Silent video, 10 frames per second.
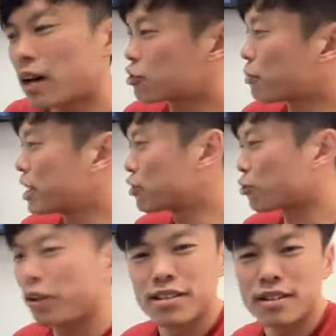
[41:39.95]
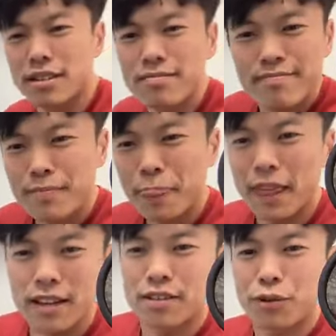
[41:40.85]
So many trees in
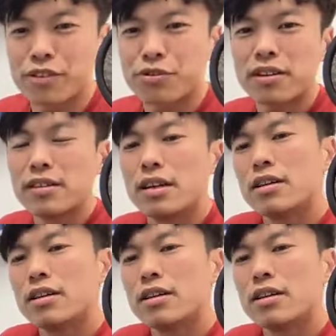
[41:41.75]
the restaurant.